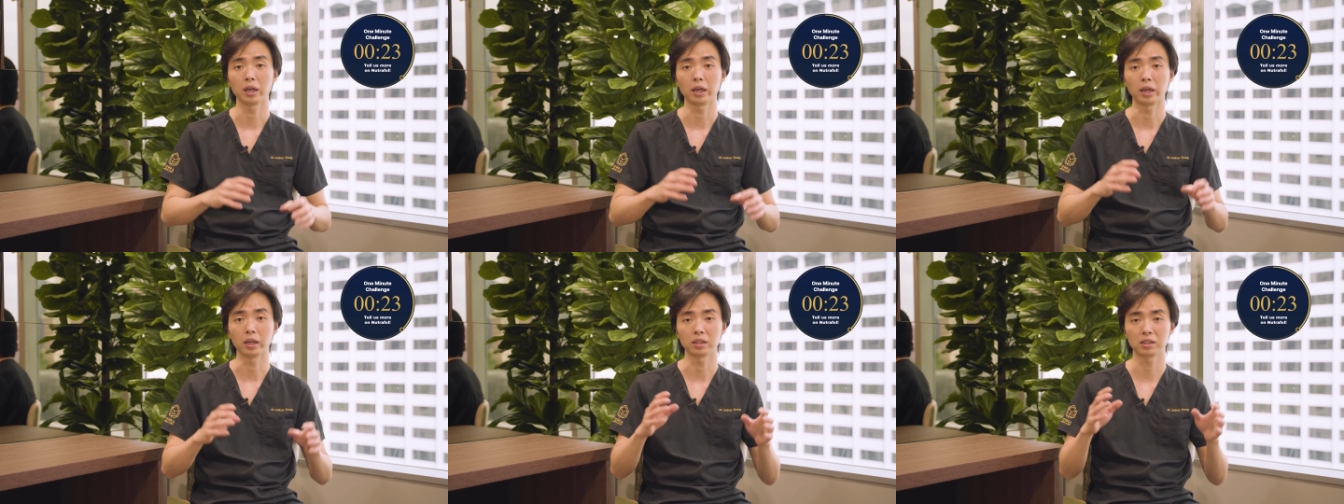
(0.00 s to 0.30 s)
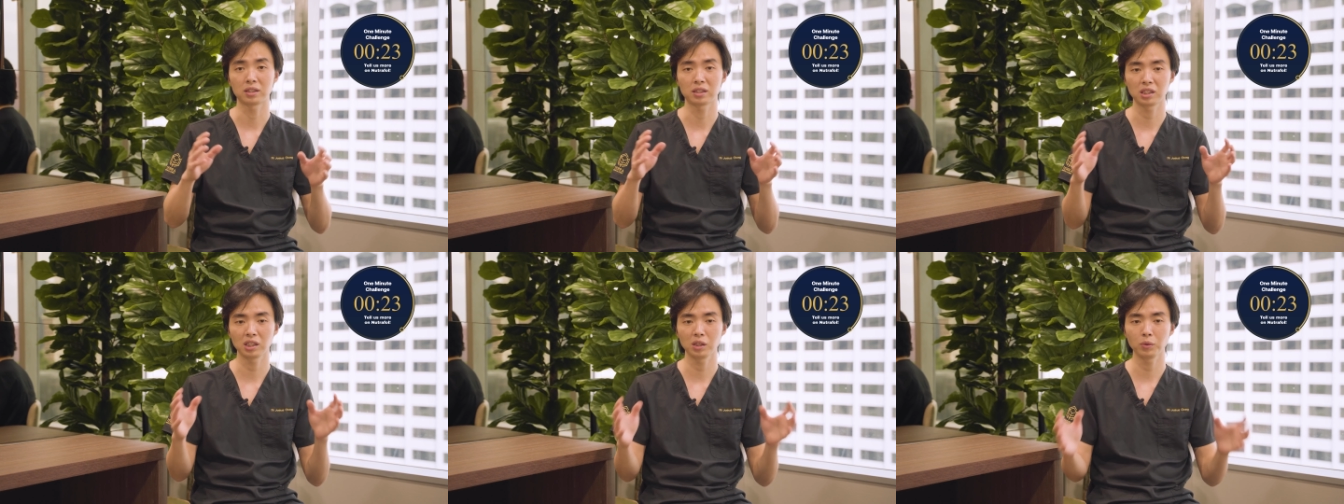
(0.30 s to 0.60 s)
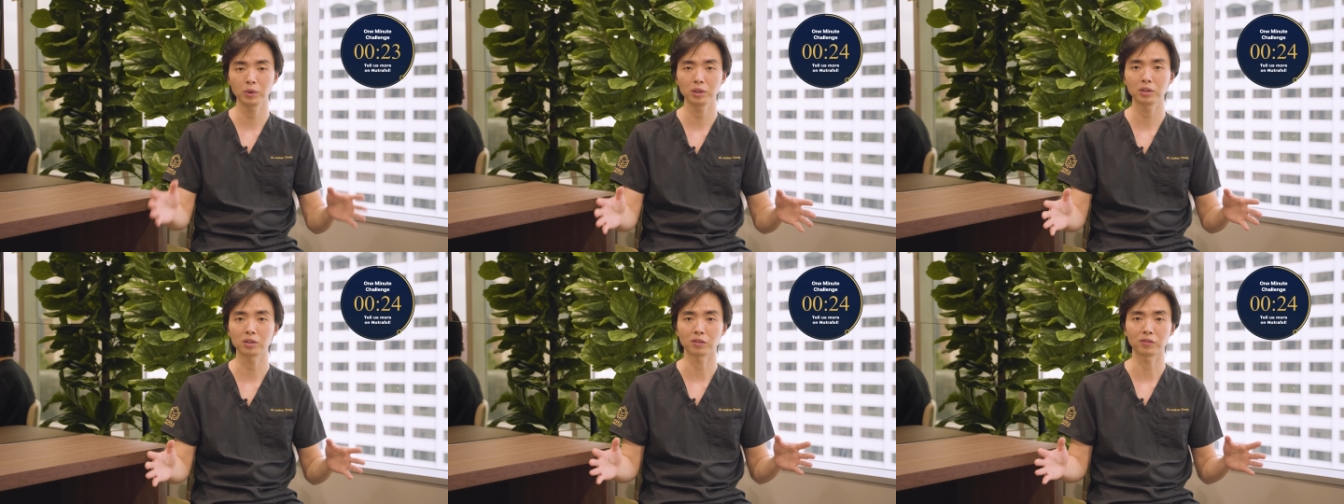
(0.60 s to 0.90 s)
A
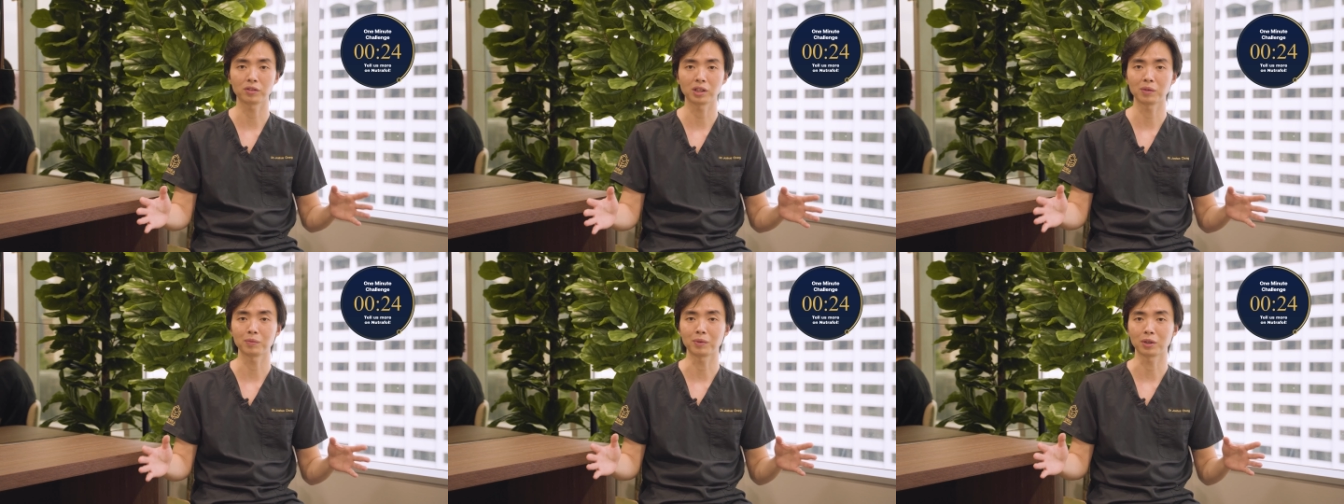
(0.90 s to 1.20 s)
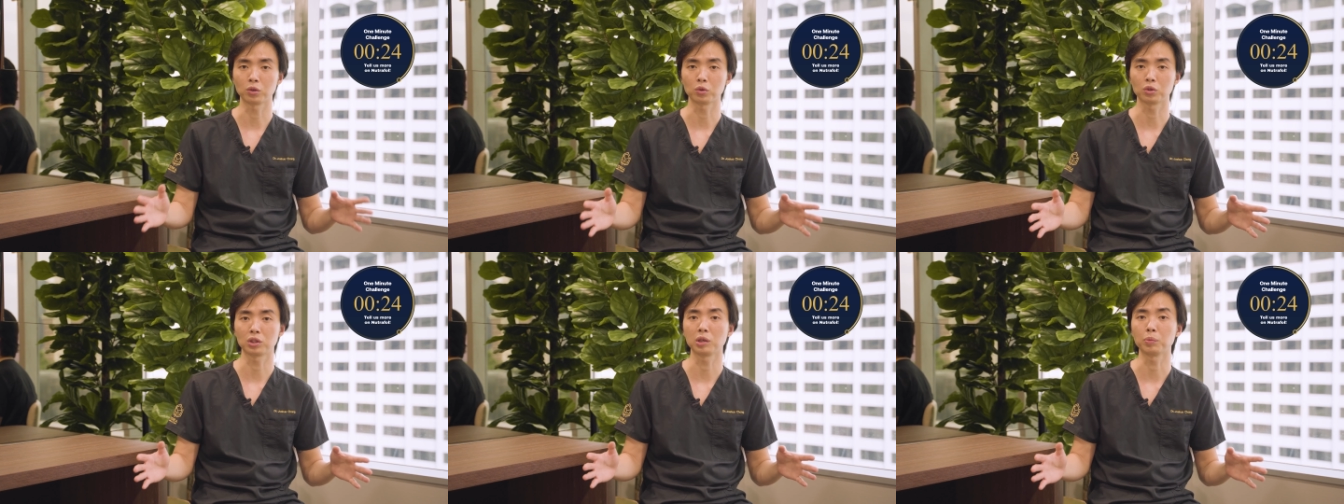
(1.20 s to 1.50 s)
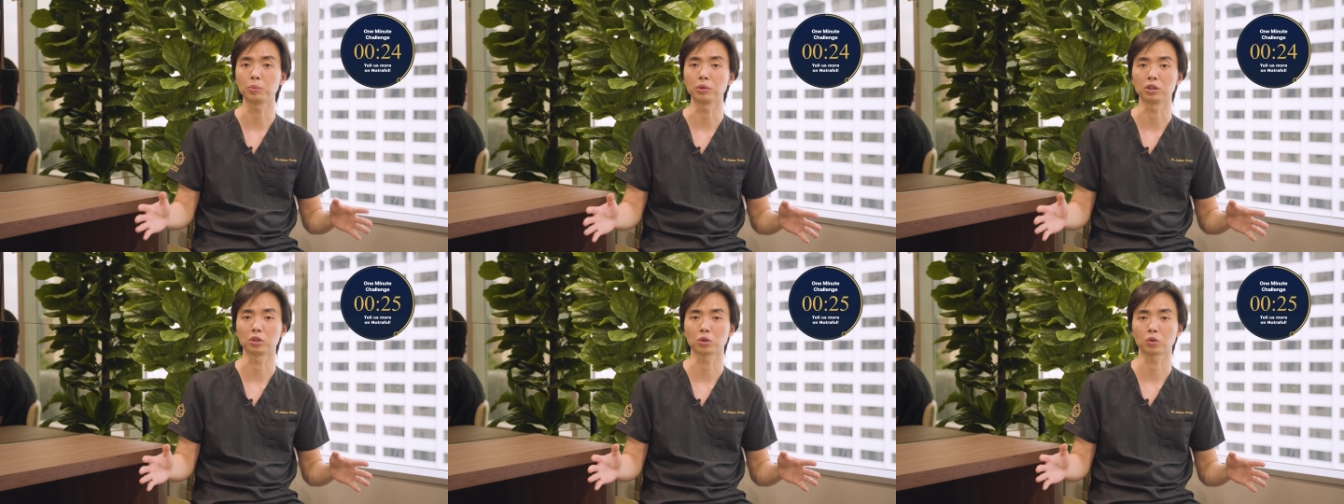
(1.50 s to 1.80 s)
series of them are
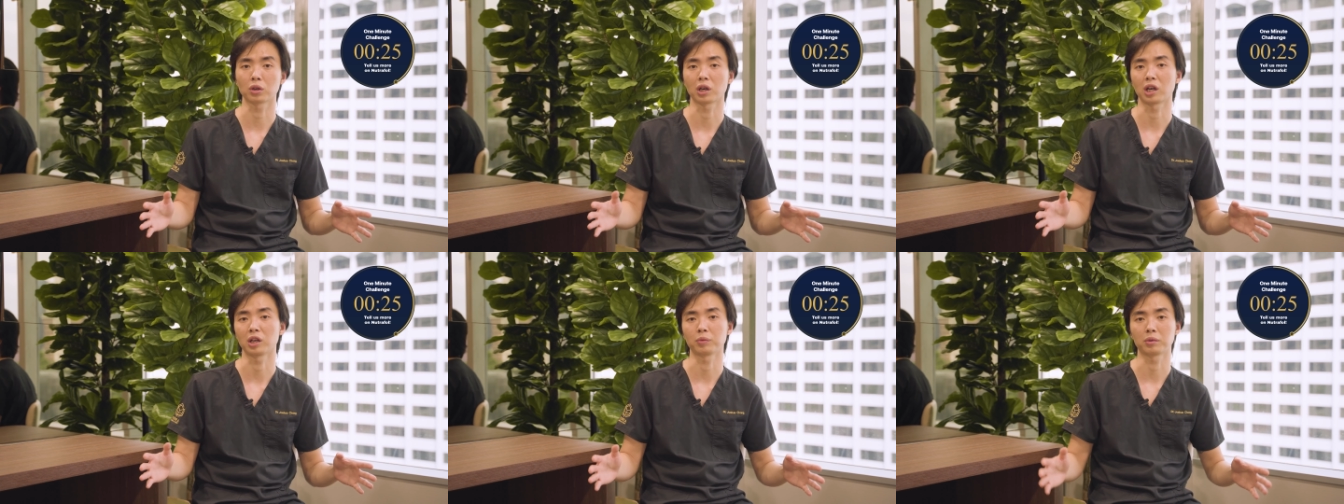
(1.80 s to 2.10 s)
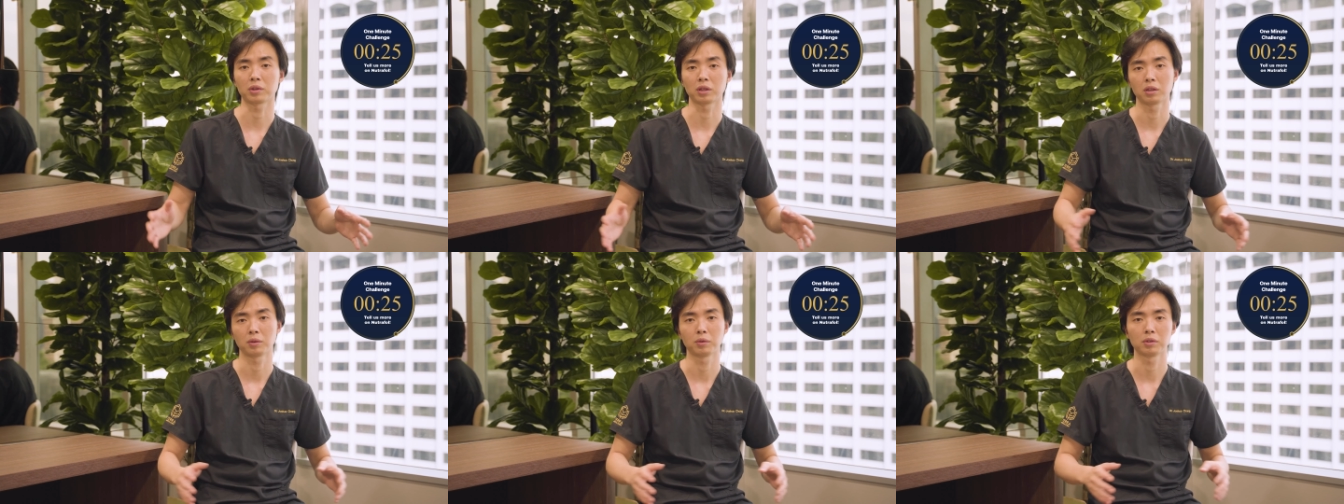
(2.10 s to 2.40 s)
usually prescribed.